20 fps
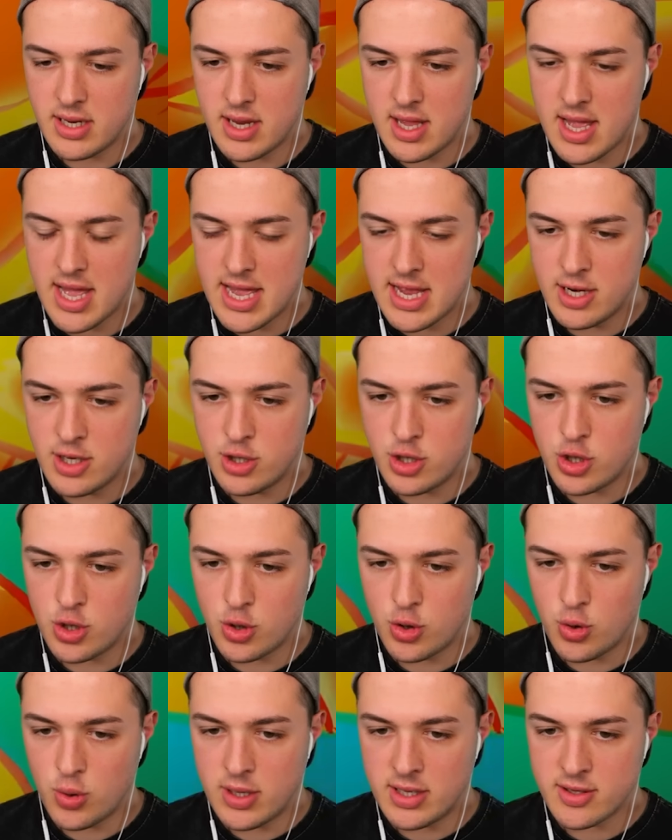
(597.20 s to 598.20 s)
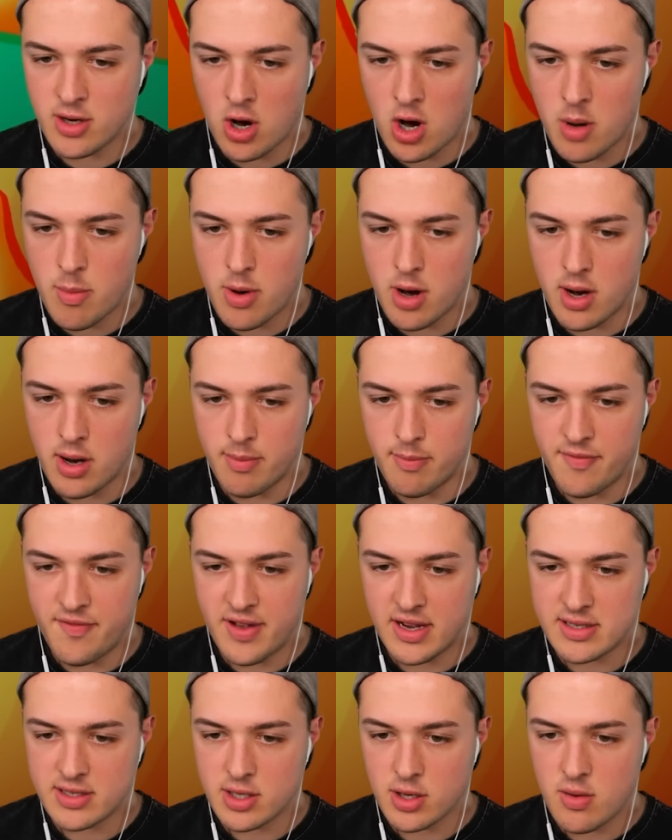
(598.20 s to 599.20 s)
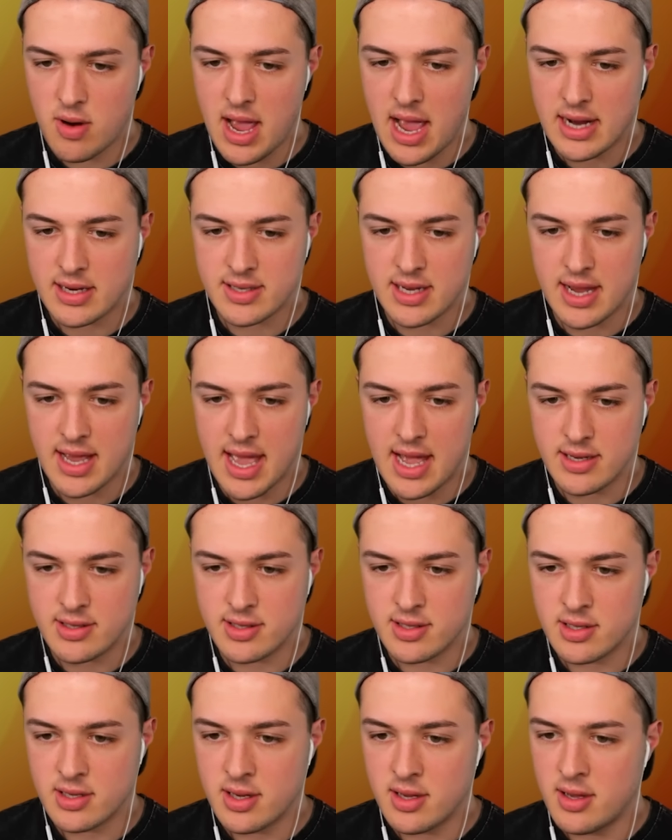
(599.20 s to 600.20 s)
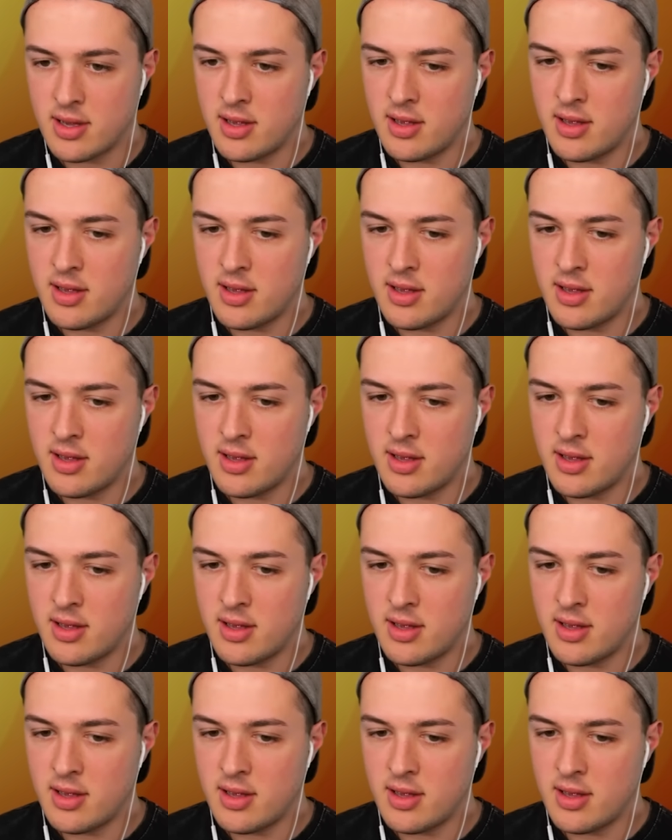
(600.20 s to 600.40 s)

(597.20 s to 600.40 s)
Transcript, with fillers: it into his armor and fix the cracks, I guess.